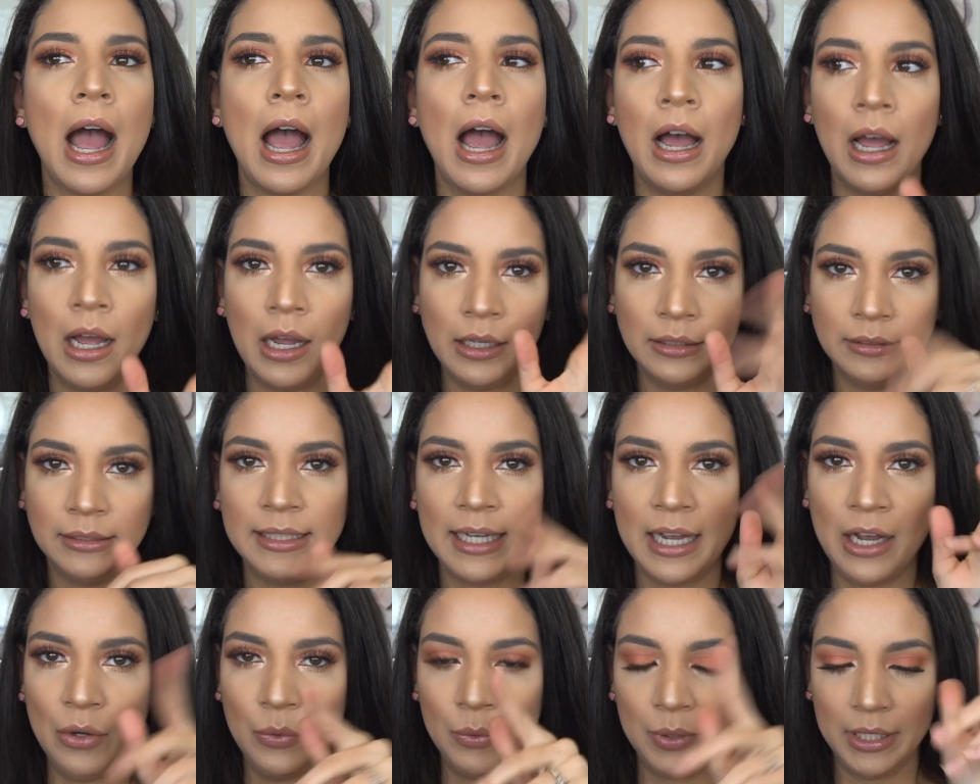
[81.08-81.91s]

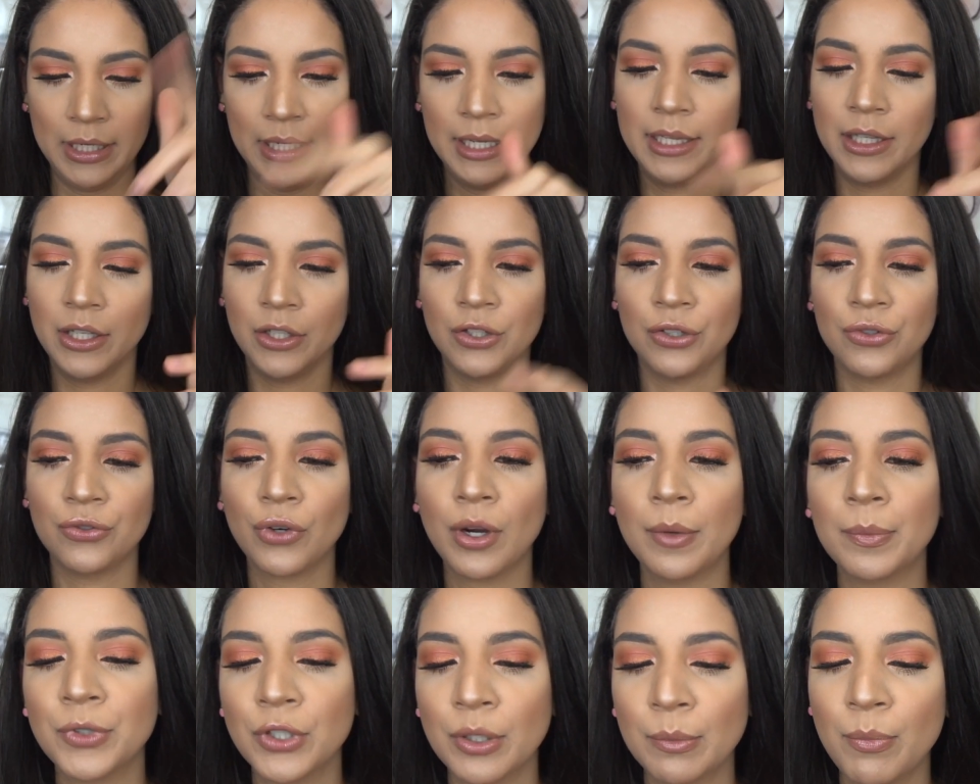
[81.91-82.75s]
down in the
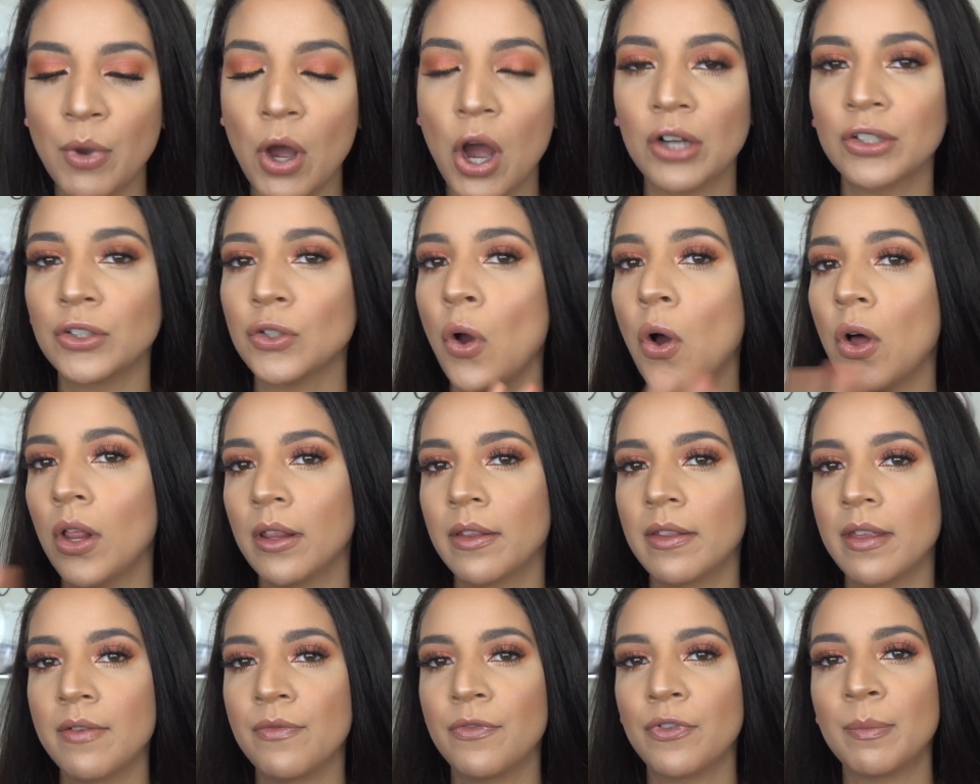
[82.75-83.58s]
description box, all
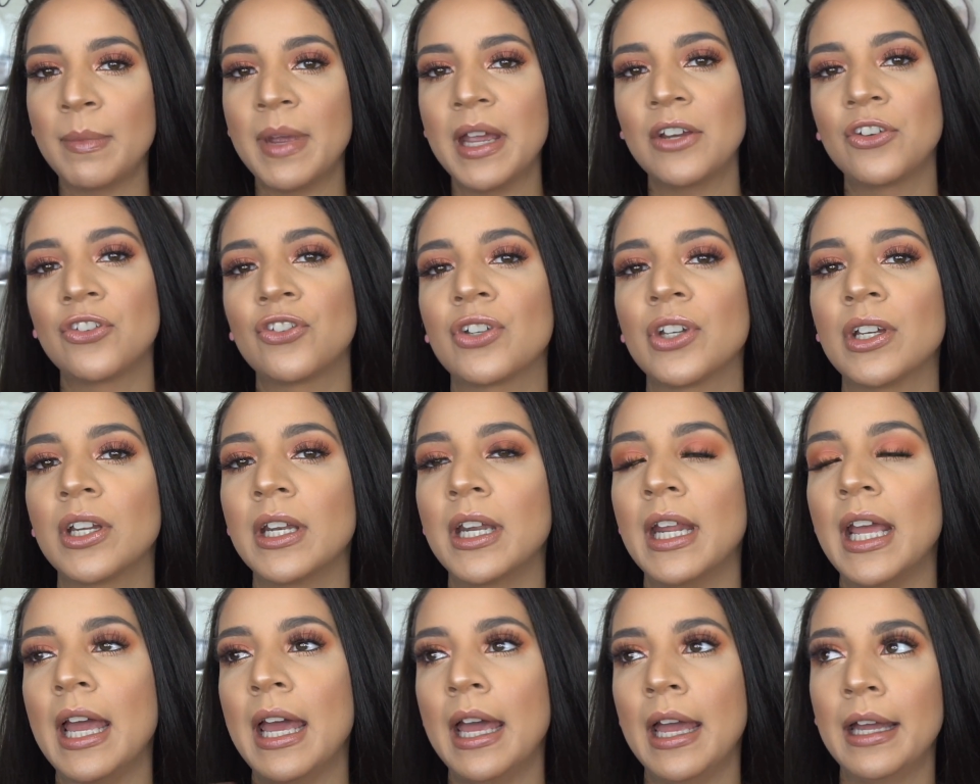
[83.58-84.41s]
of the
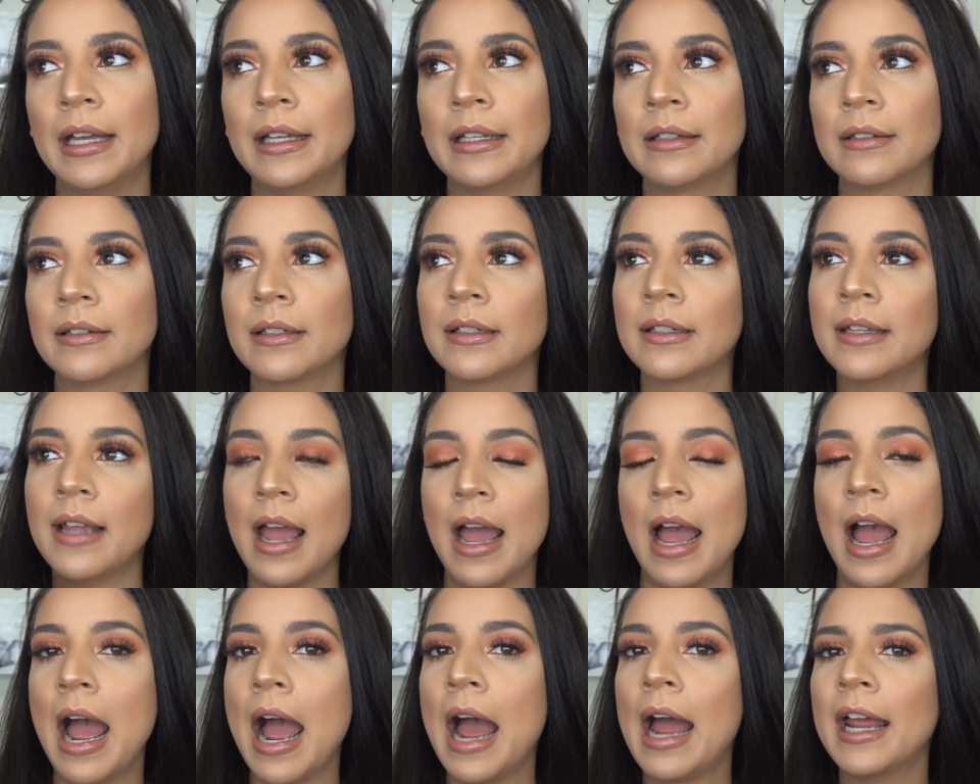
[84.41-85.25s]
information. And
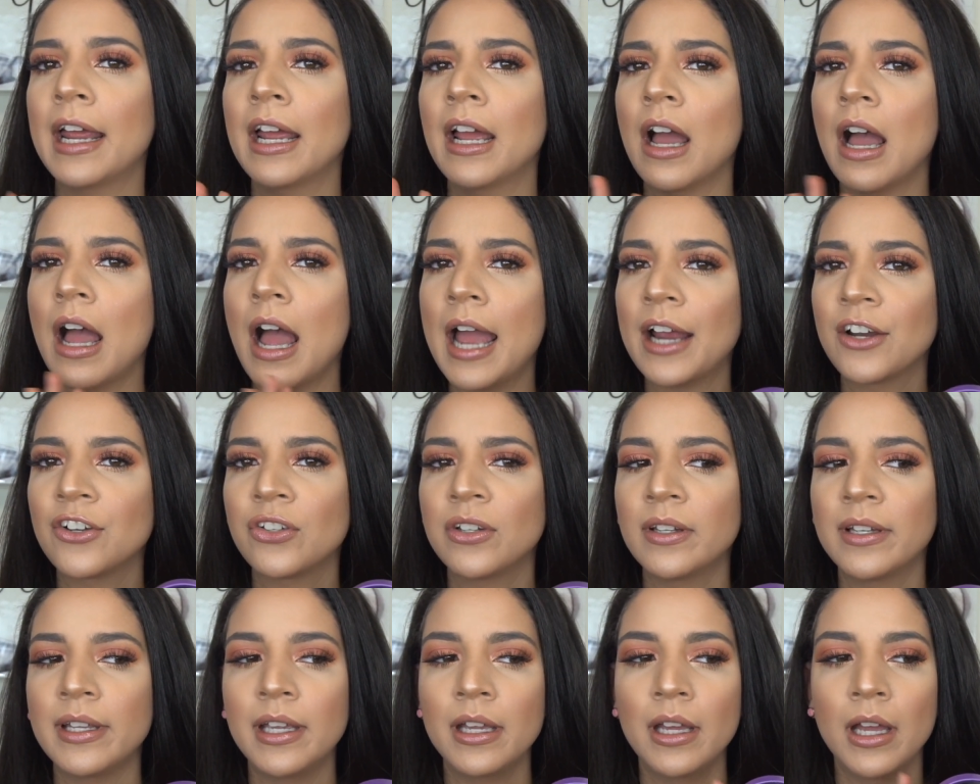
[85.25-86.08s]
yeah, I
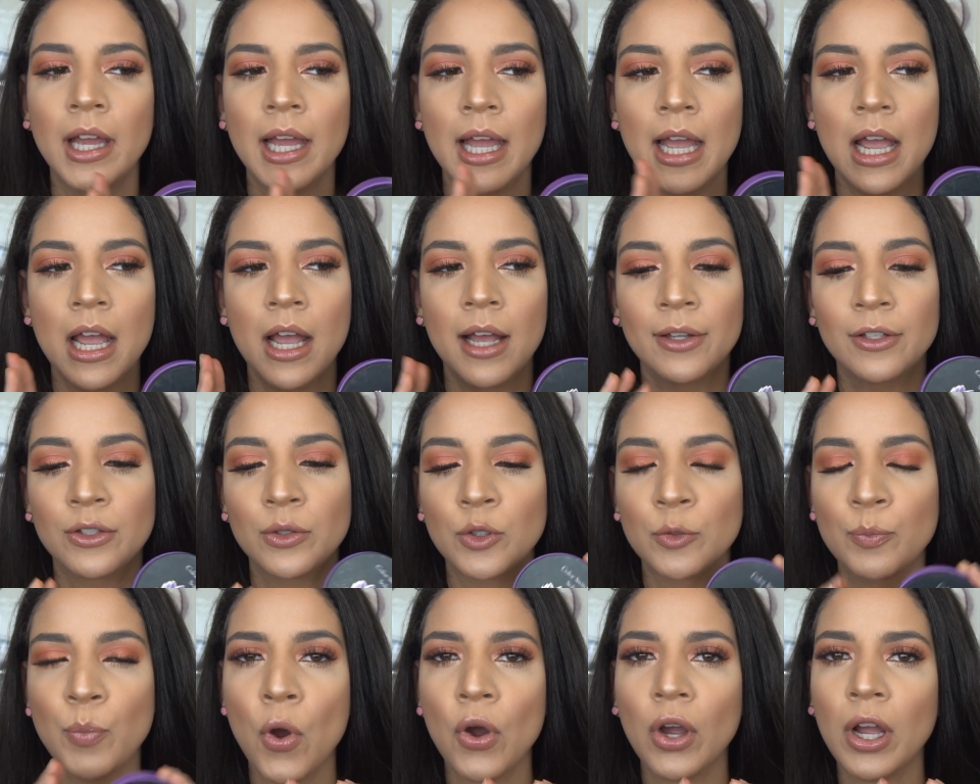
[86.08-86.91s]
actually
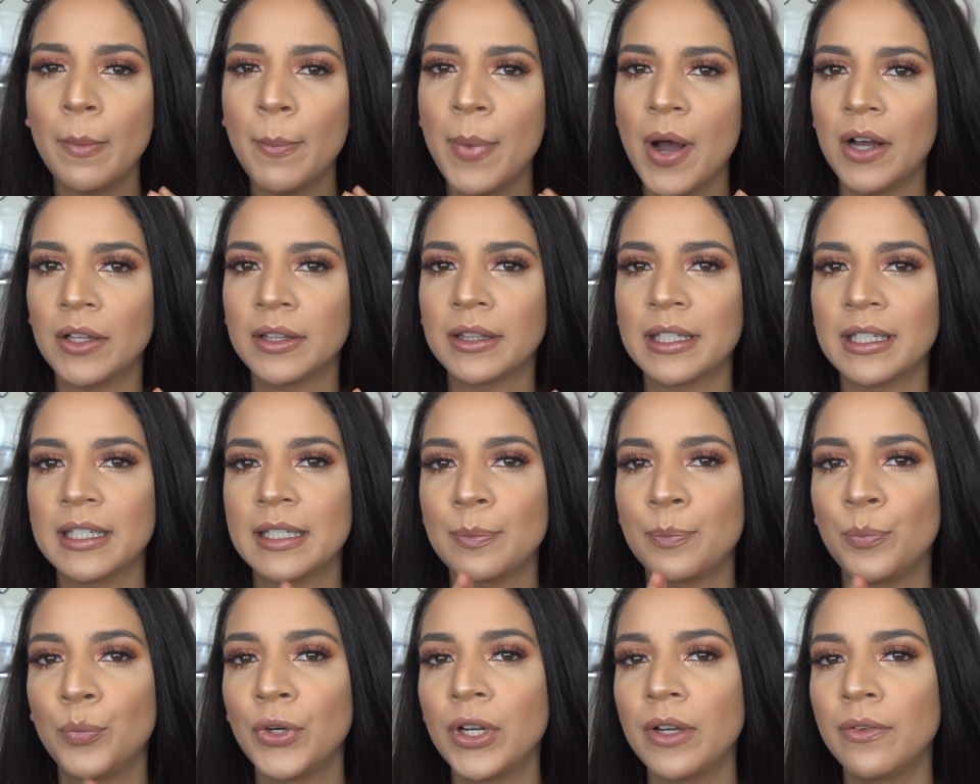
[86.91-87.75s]
spoke about this
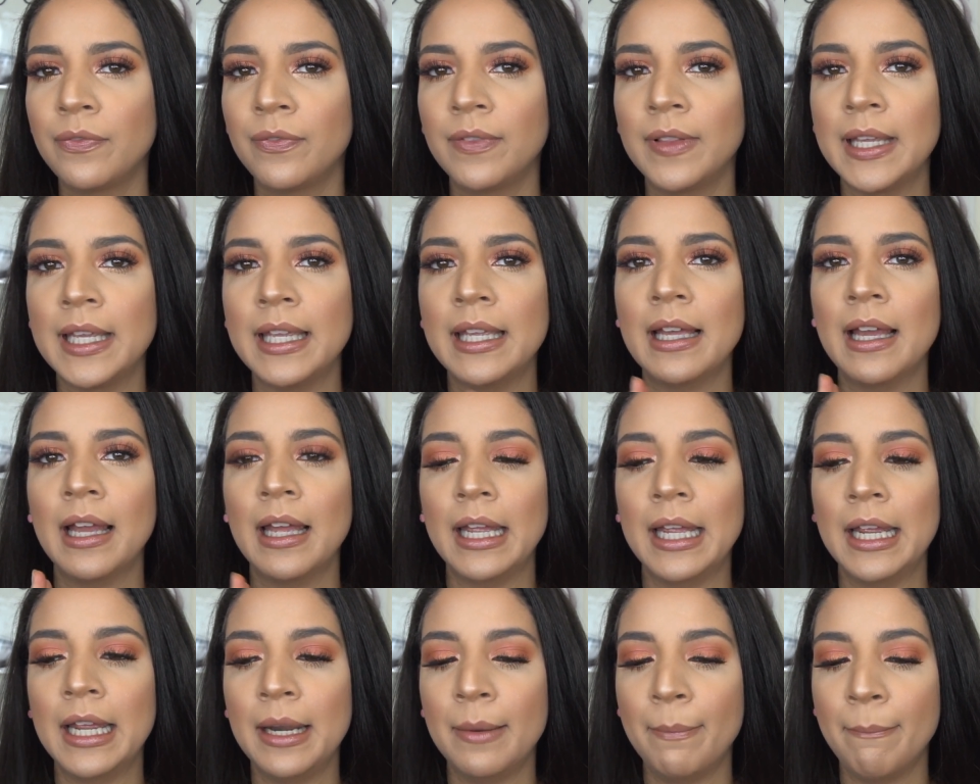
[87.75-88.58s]
briefly
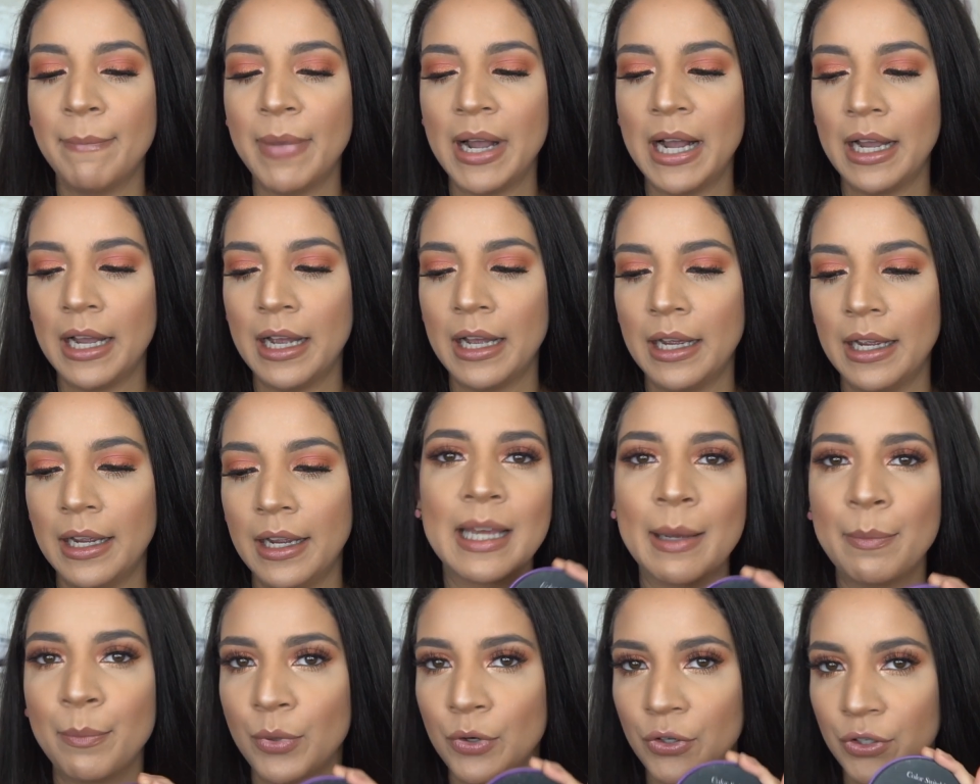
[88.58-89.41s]
in my
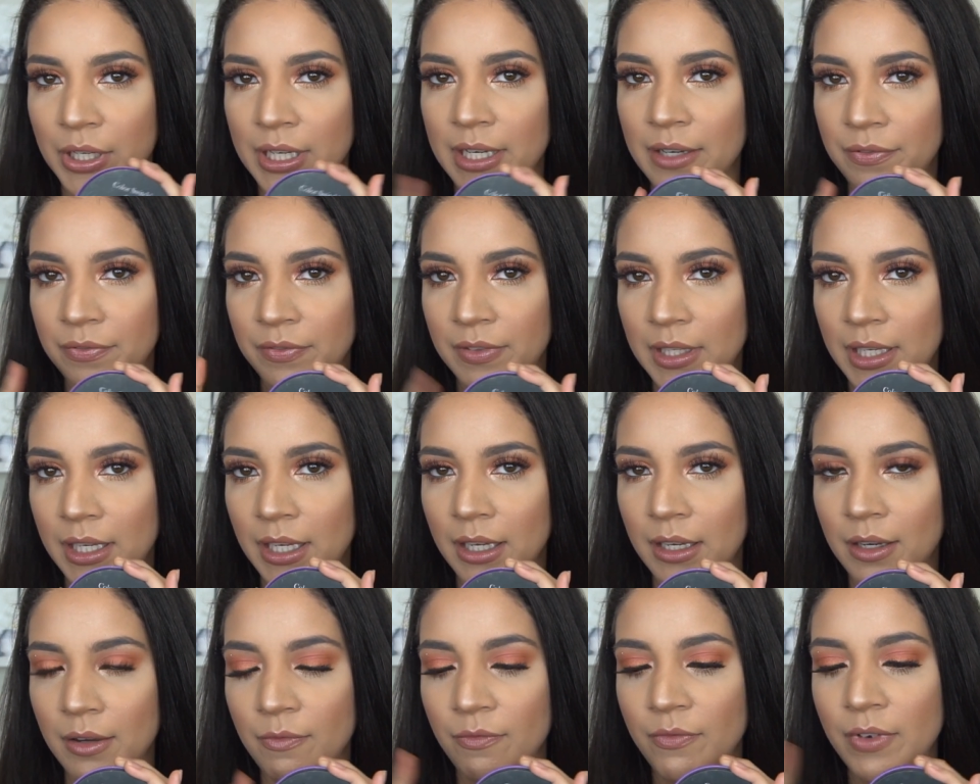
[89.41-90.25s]
December
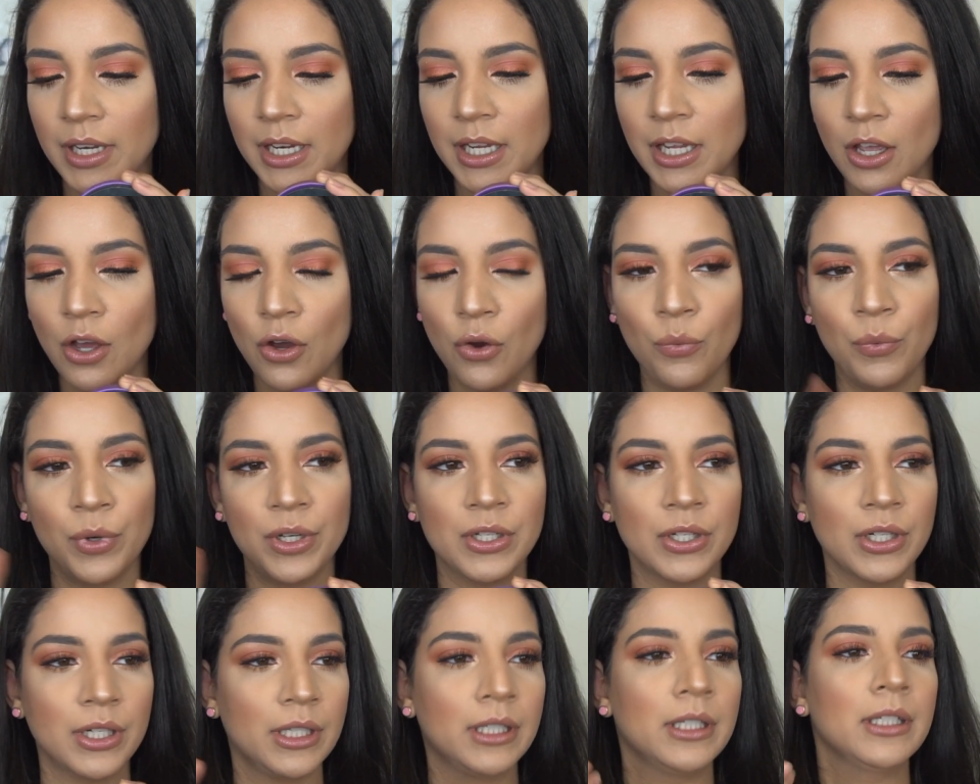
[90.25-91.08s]
gifting video,
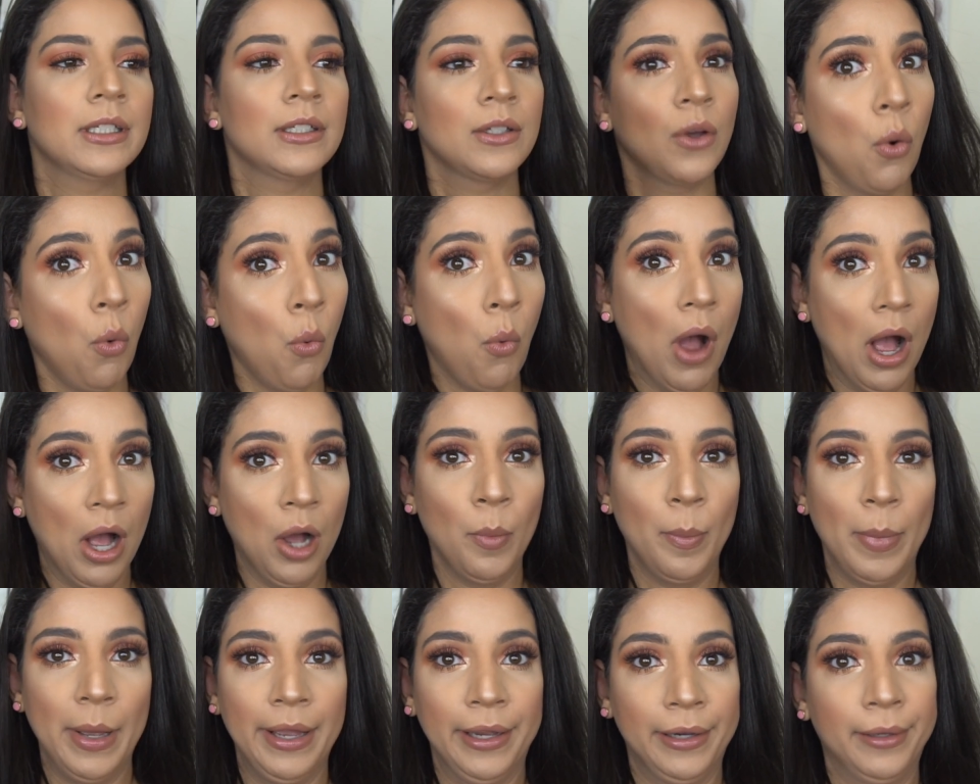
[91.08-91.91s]
which is a
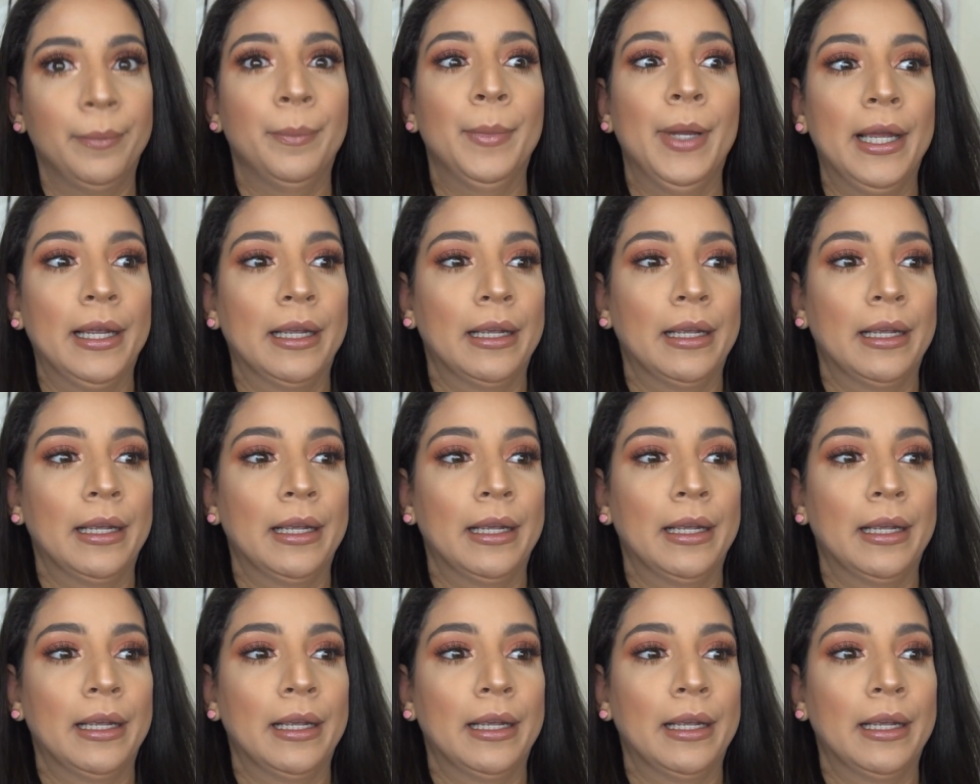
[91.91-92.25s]
while back,